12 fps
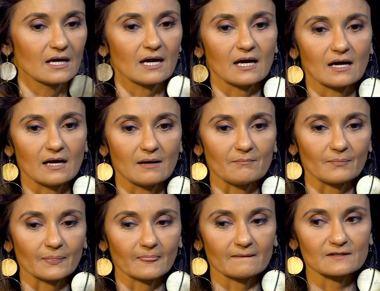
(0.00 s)

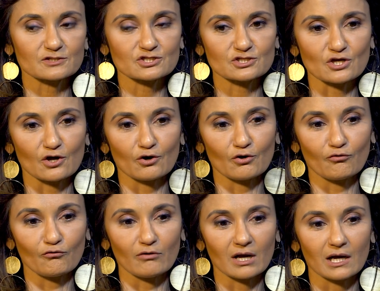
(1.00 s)

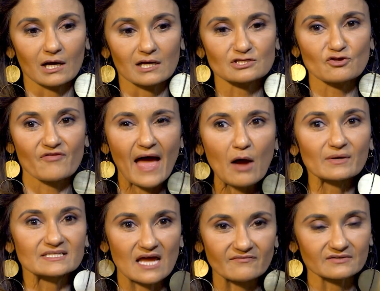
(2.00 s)
So that we
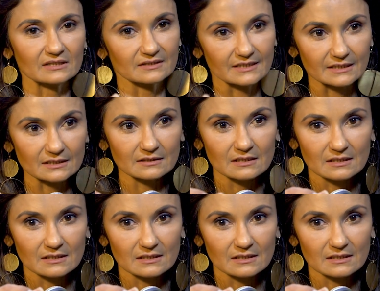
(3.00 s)
definitely